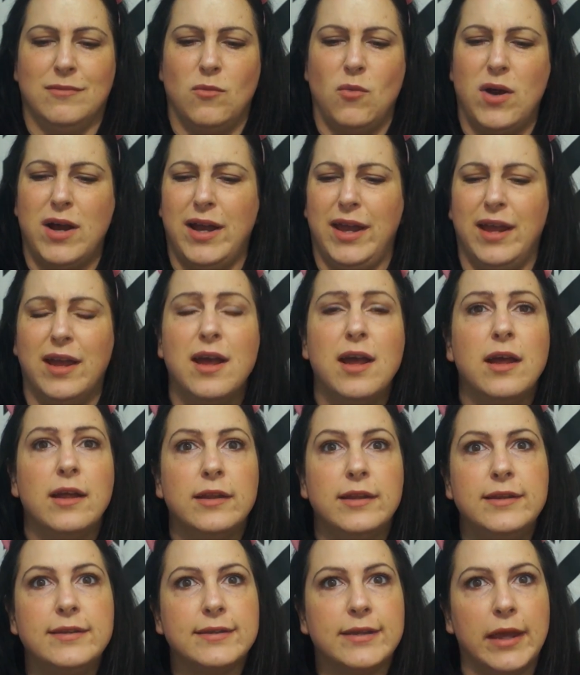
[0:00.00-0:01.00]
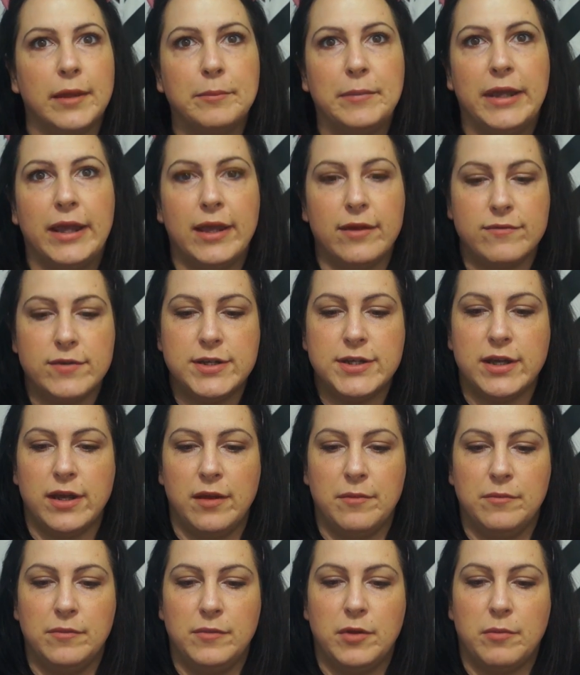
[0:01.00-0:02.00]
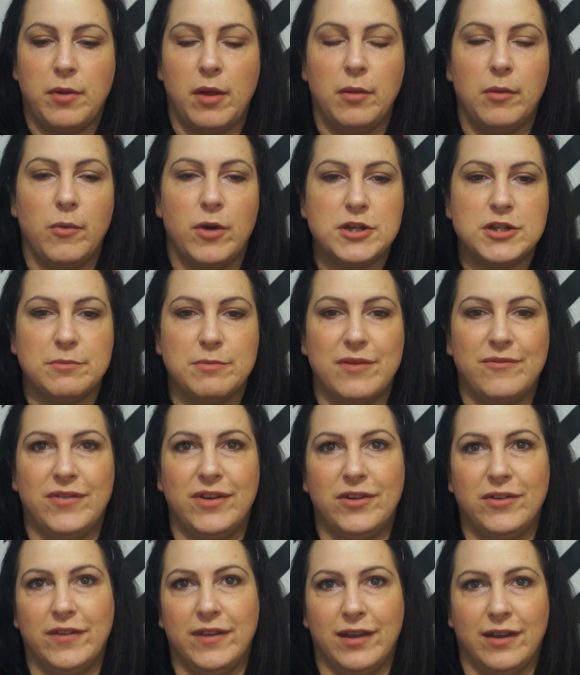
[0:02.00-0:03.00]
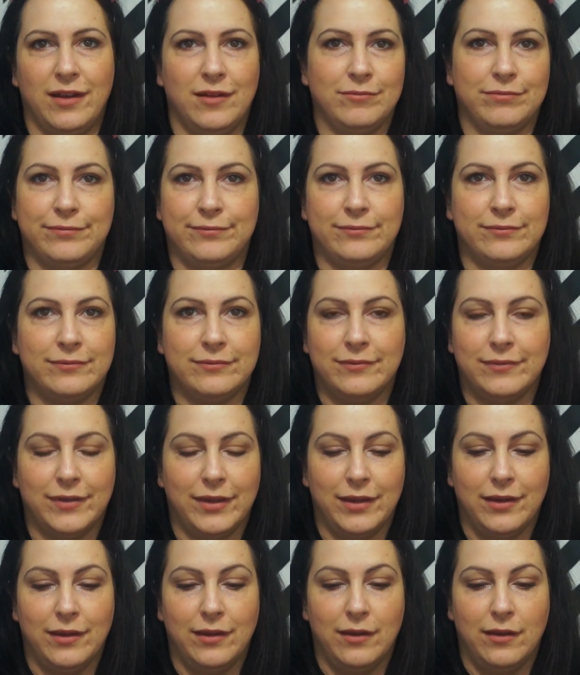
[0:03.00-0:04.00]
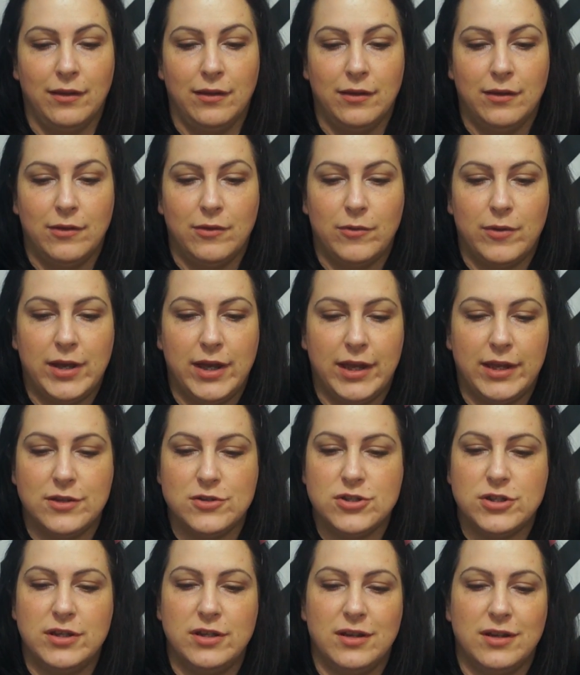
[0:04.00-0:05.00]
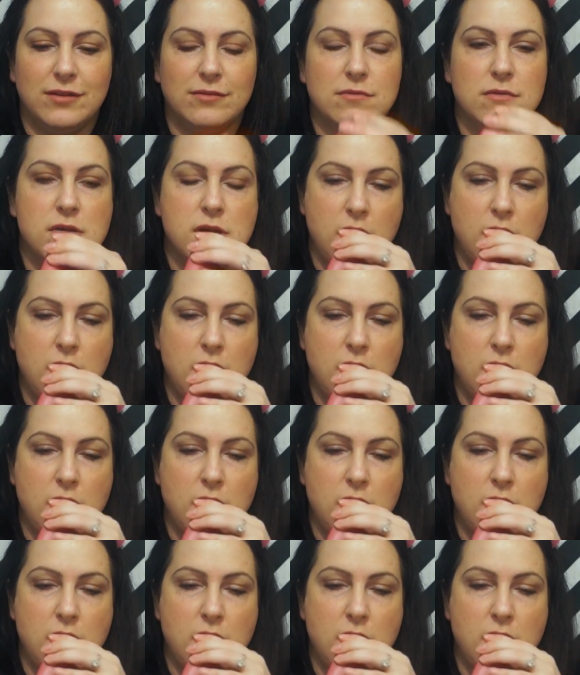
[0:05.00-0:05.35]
Why? These get me every time. You're probably watching my videos thinking, why can she not?